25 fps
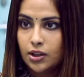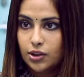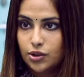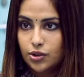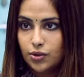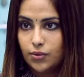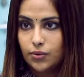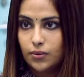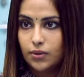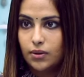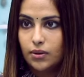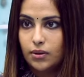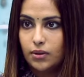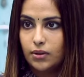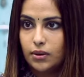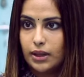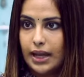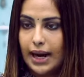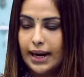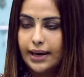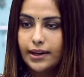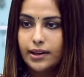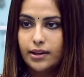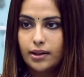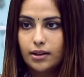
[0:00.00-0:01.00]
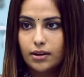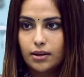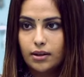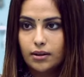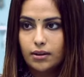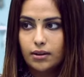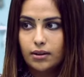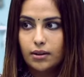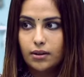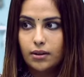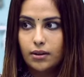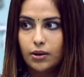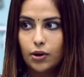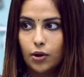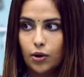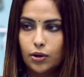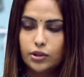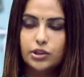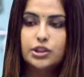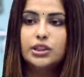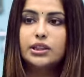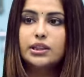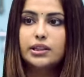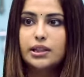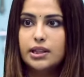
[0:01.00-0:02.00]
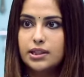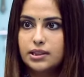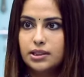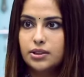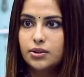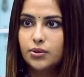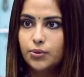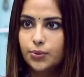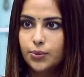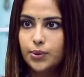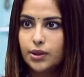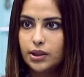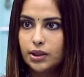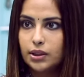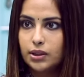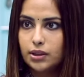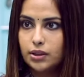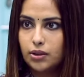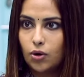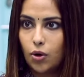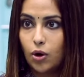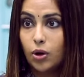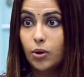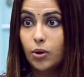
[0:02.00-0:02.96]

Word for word: So that logic doesn't work